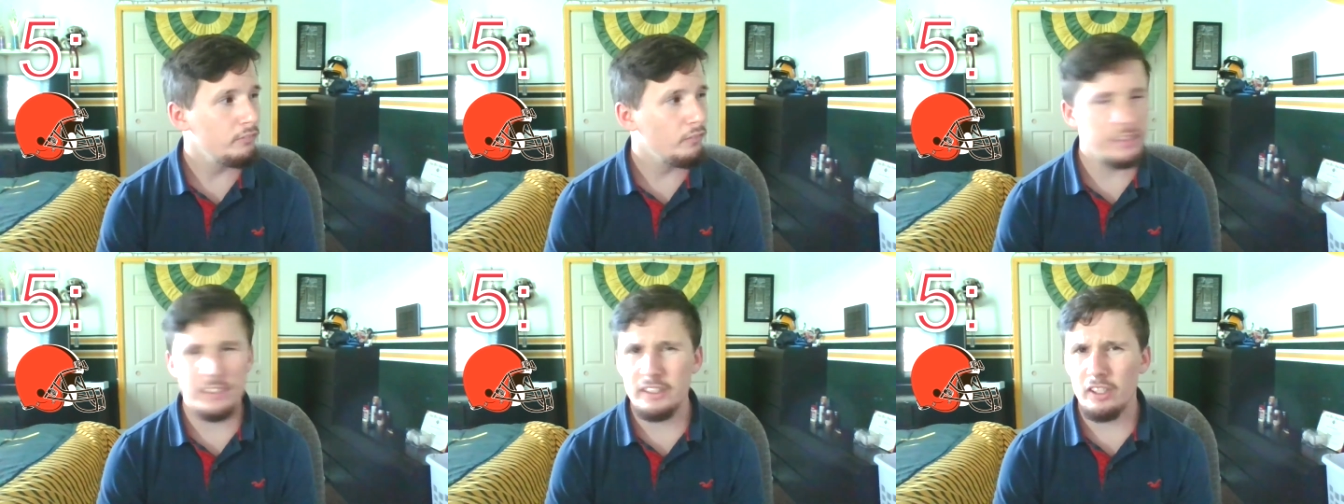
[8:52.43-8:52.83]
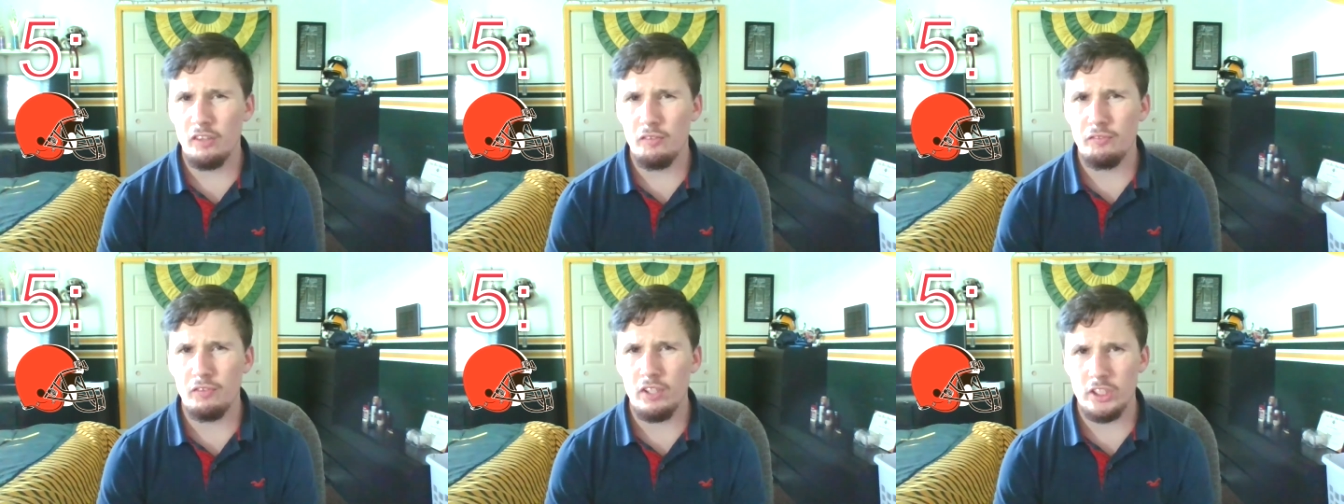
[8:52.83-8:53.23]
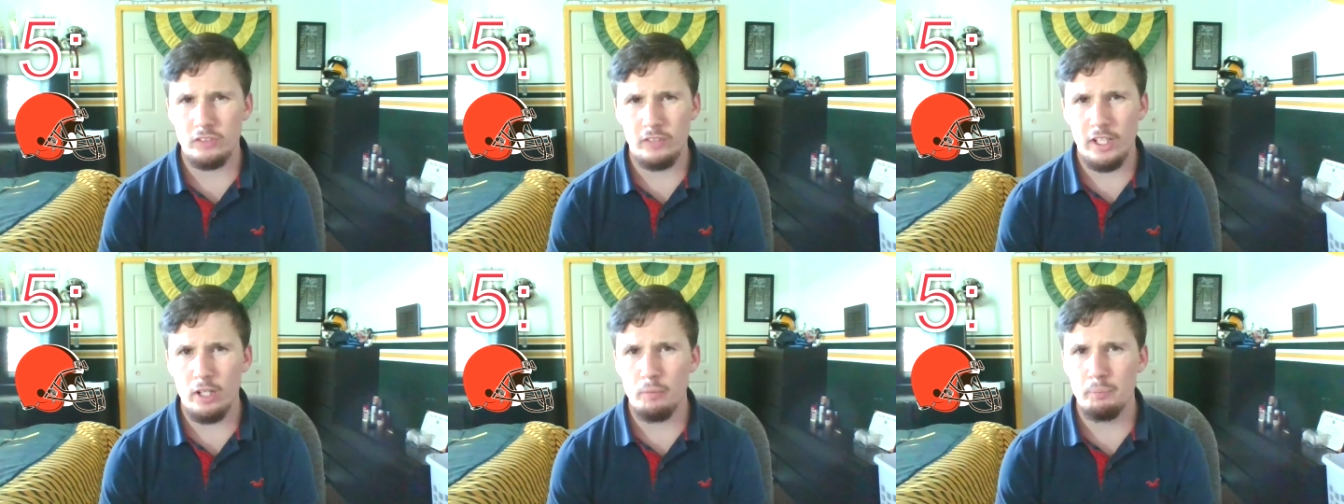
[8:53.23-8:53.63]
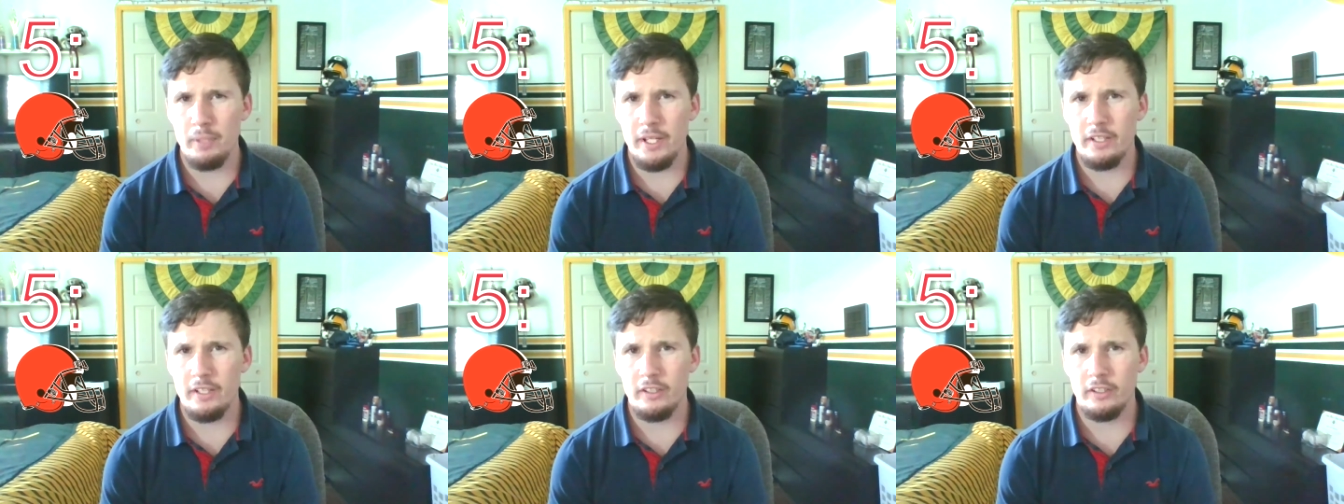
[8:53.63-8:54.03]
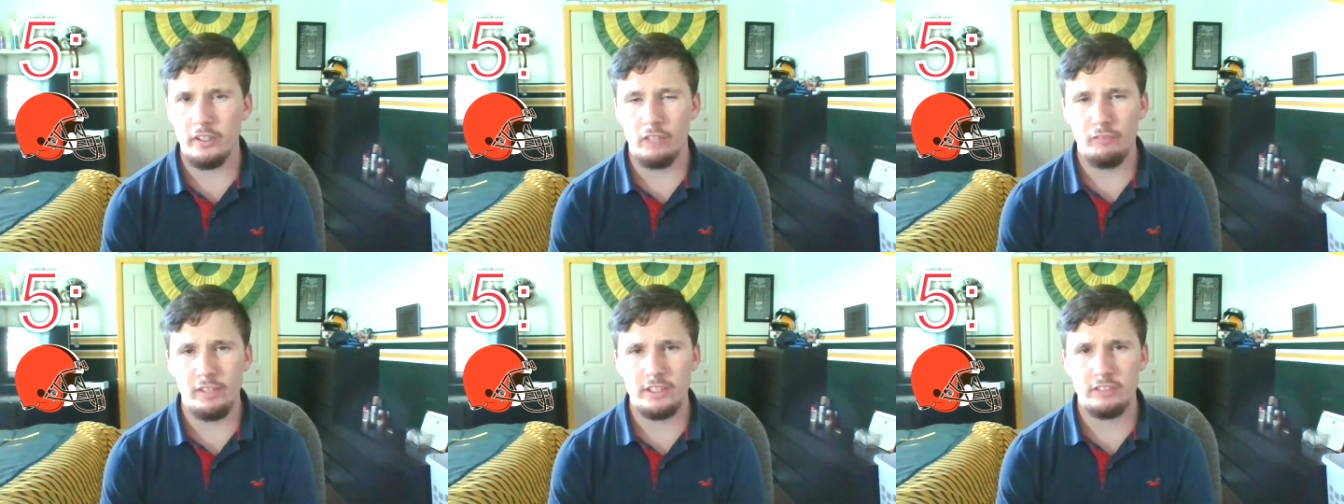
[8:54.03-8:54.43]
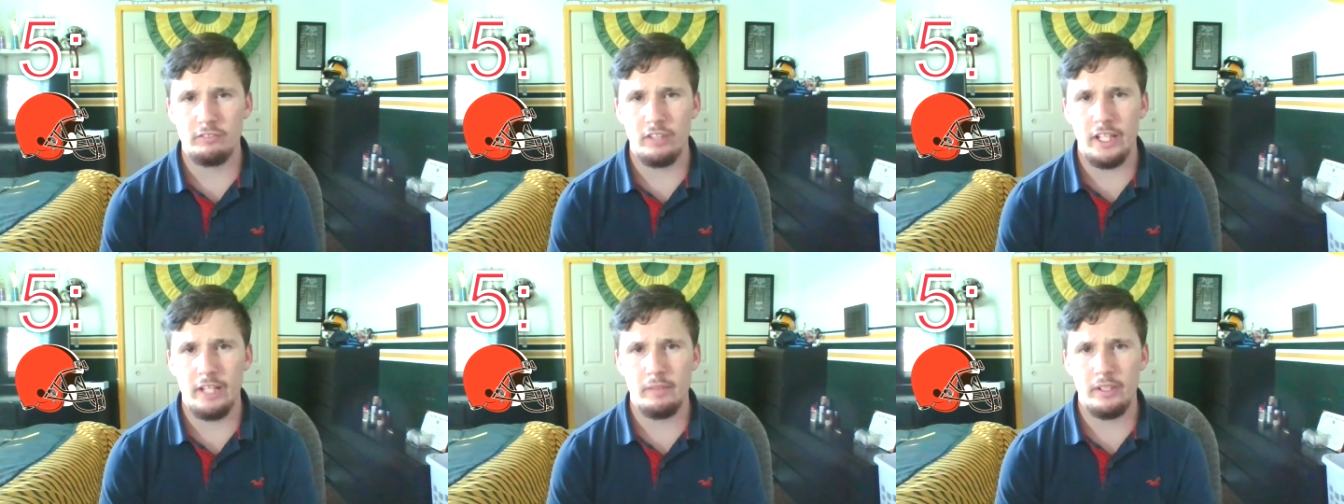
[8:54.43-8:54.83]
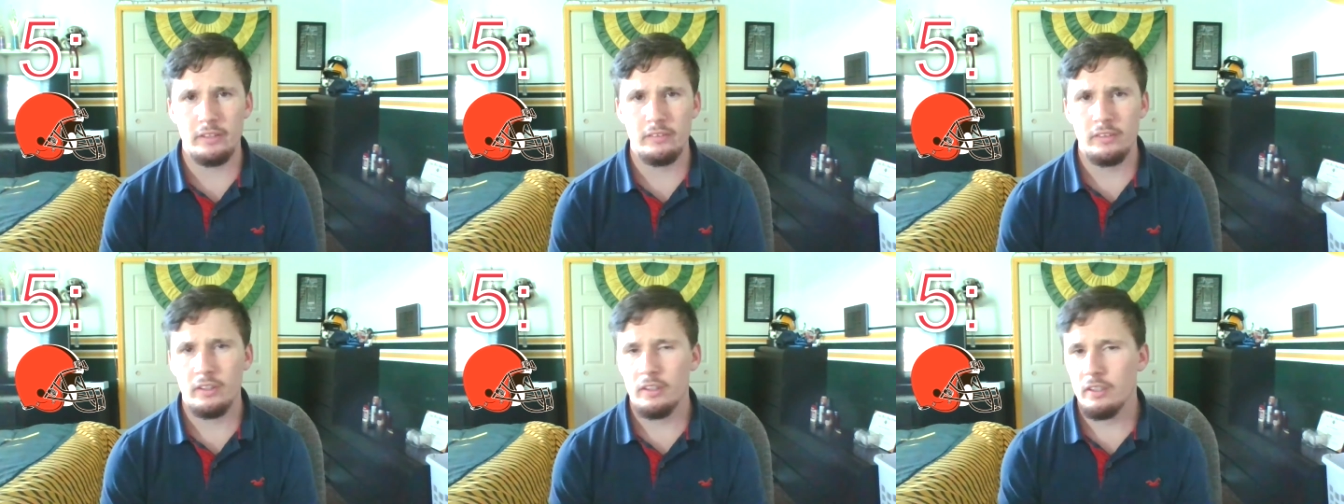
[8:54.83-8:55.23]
what's it, a first round pick, offensive lineman?